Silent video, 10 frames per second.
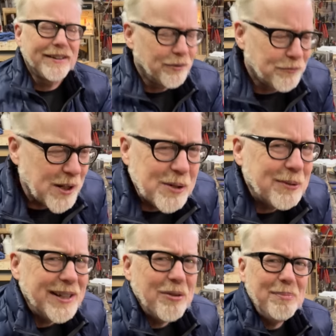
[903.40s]
So
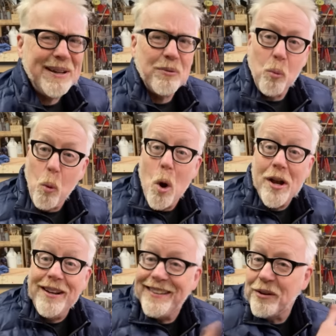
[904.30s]
frequently it would be
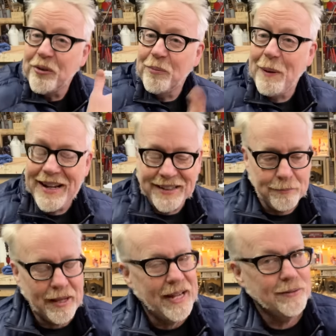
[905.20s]
wood that was painted
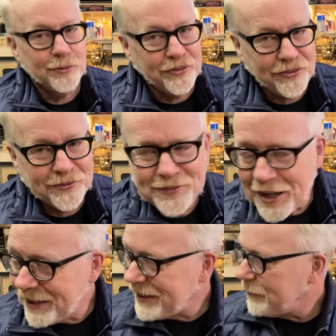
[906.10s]
black, which is
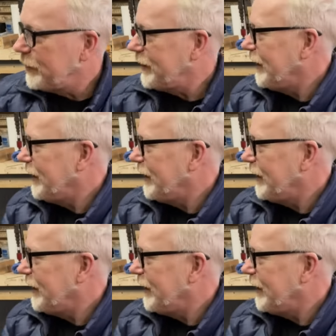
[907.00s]
fine, but